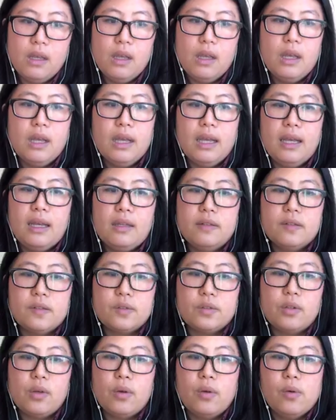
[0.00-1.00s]
And
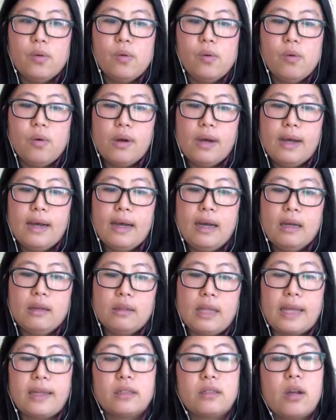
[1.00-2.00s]
so,
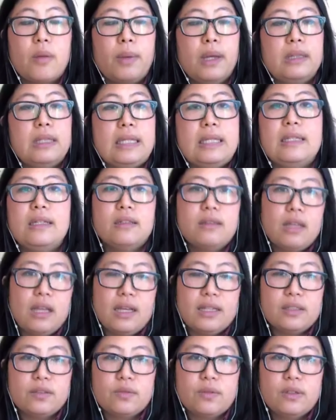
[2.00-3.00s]
like I talk about leading lines,